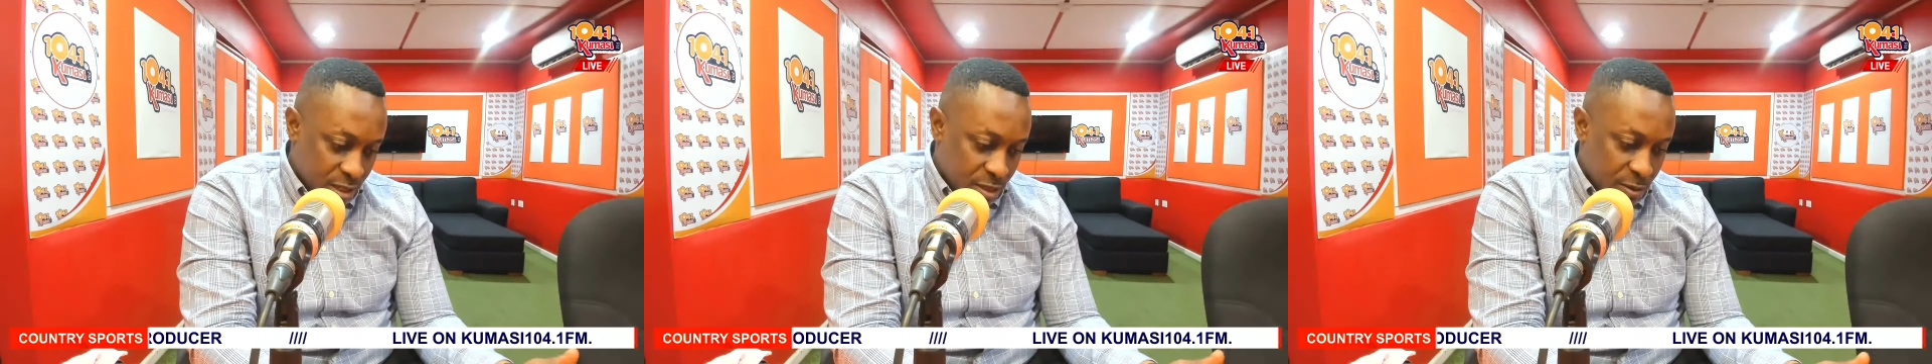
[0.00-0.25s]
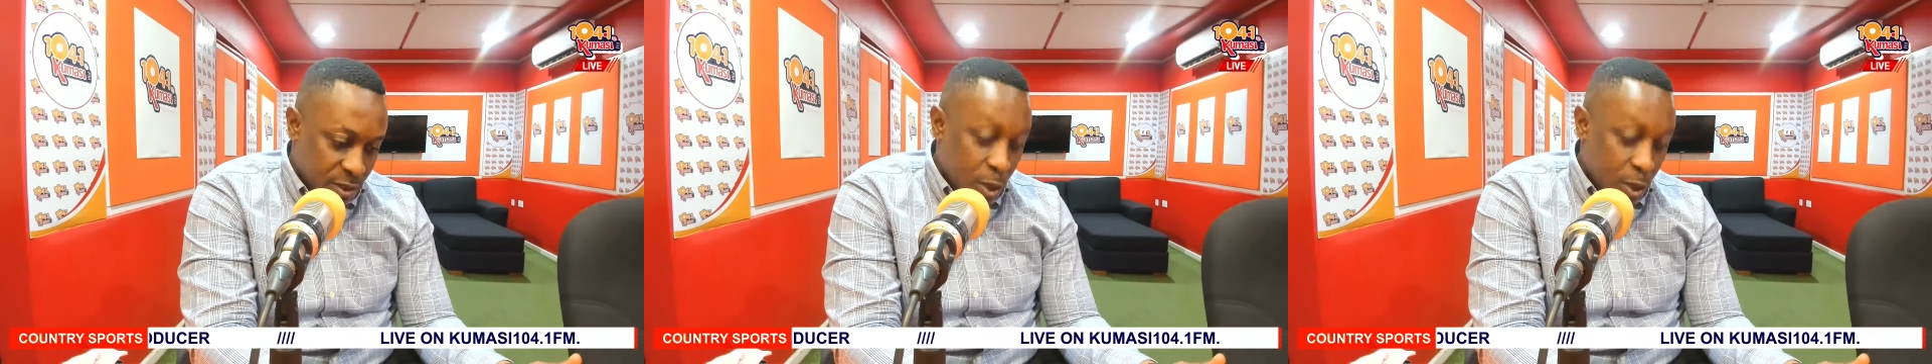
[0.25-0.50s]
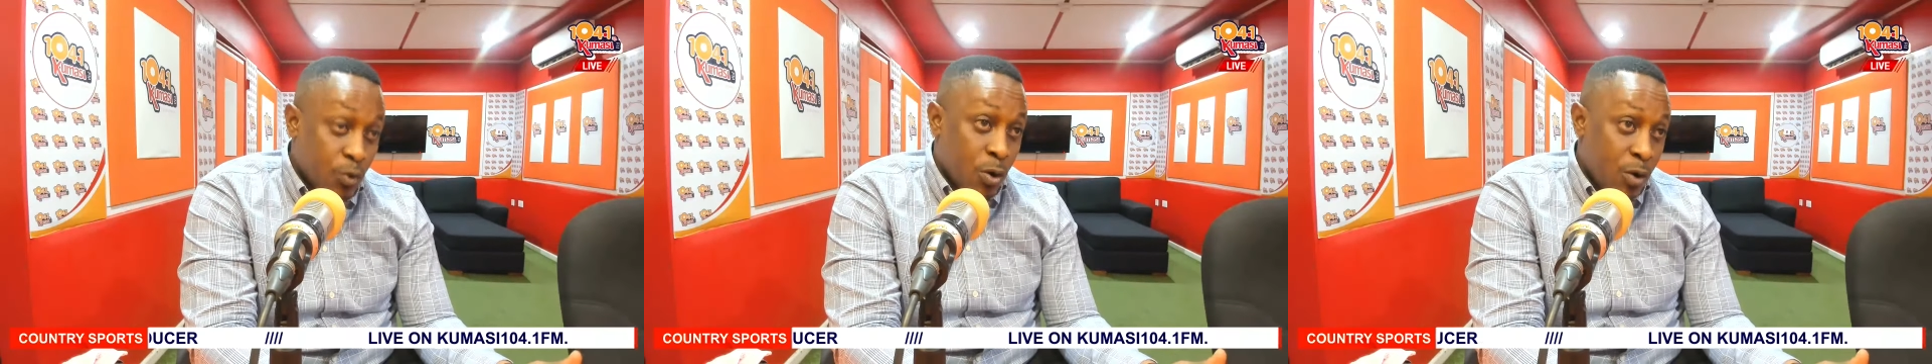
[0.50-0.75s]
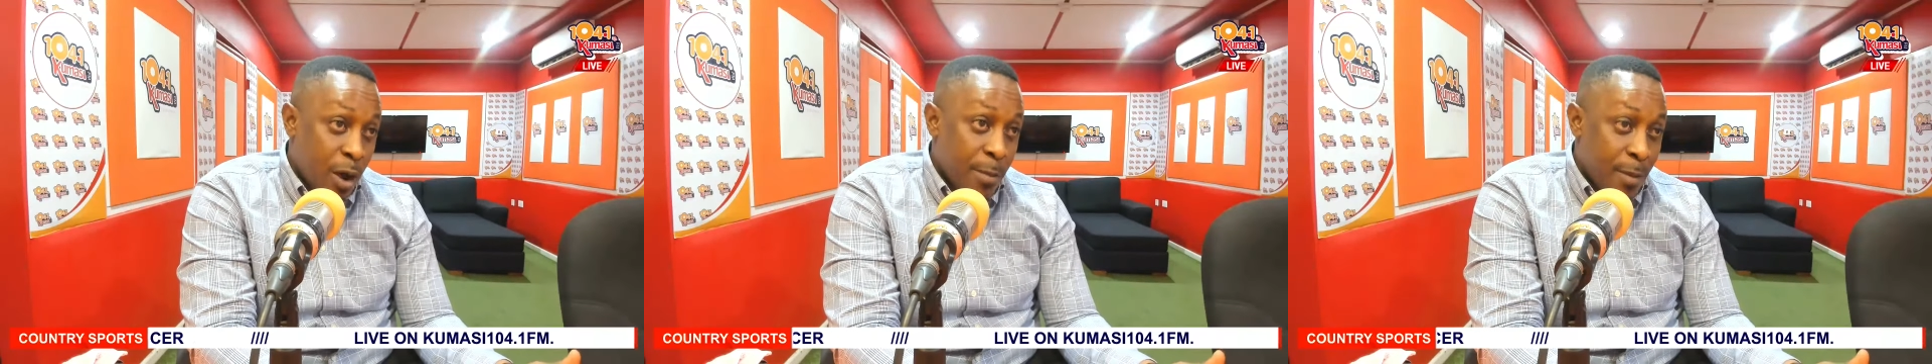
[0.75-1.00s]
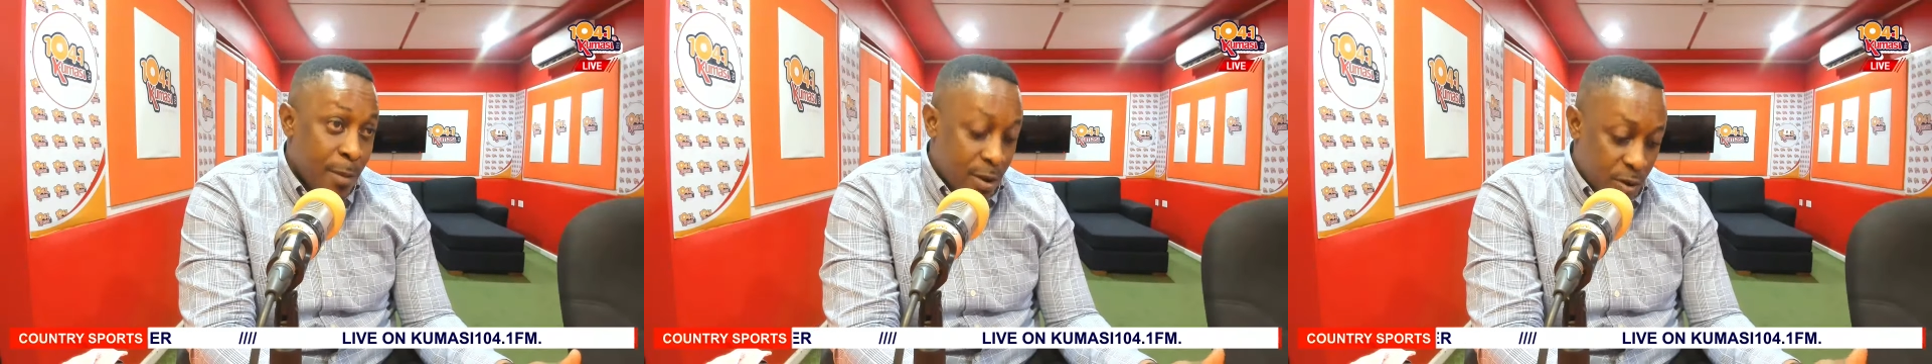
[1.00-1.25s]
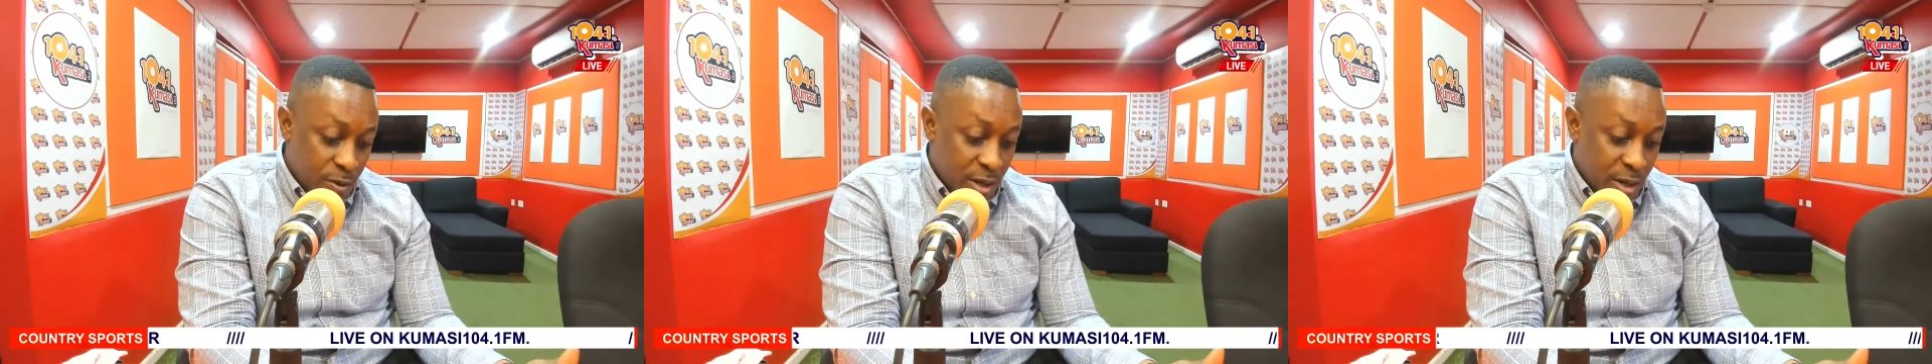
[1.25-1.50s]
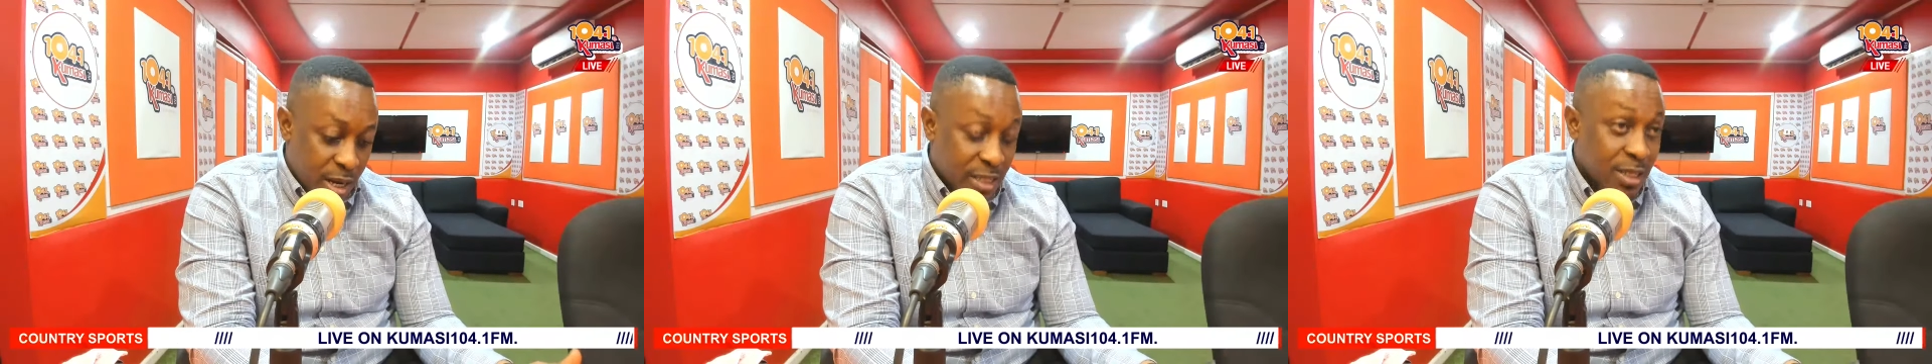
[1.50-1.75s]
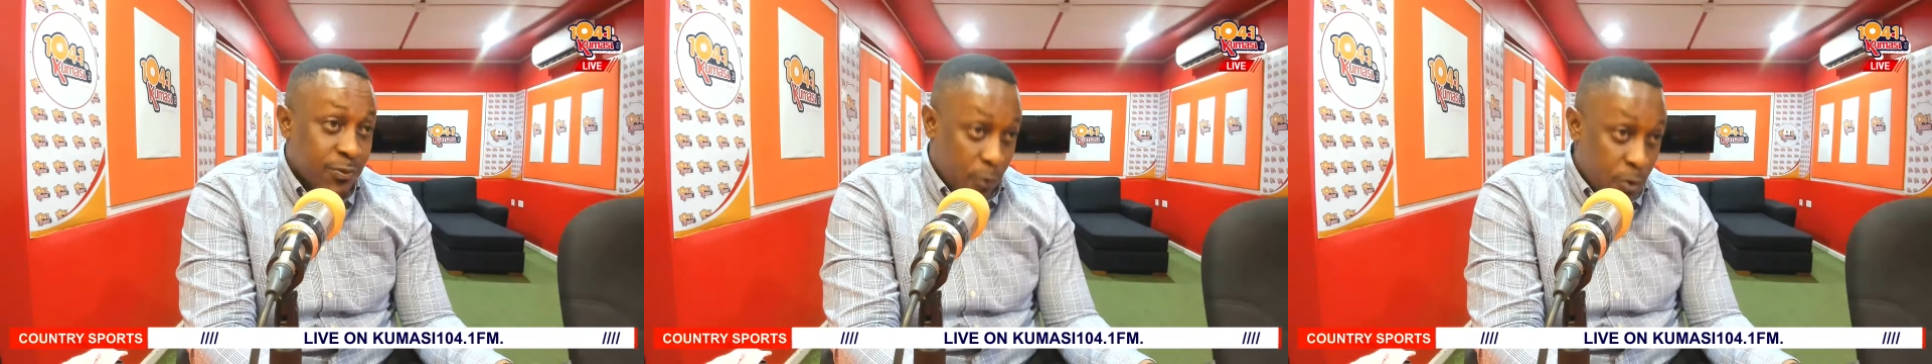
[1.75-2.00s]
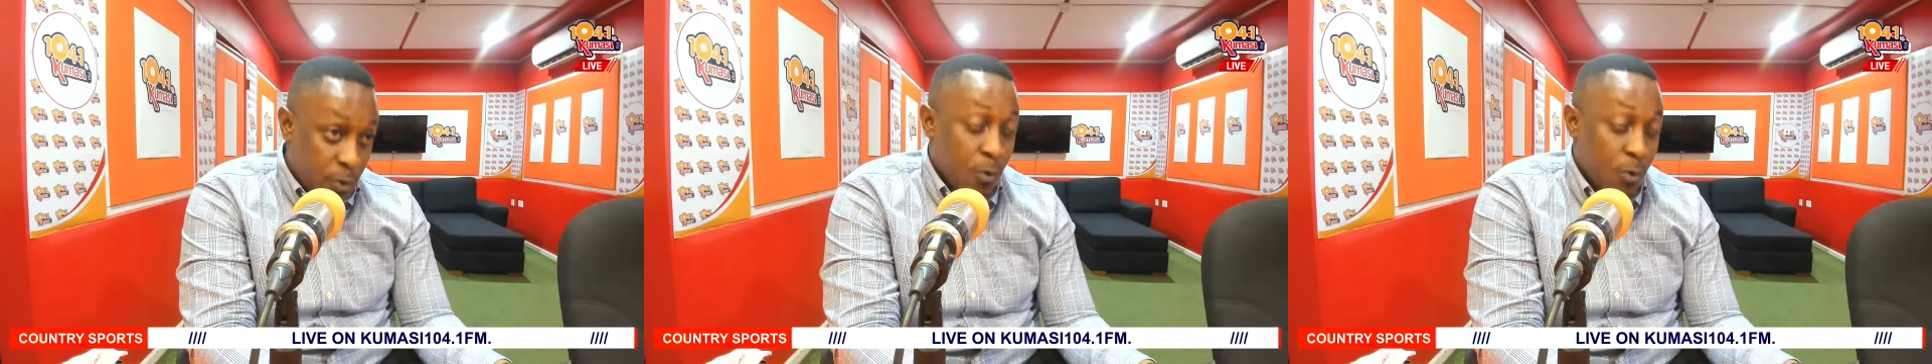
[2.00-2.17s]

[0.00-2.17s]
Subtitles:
And you know now, remember now, at least for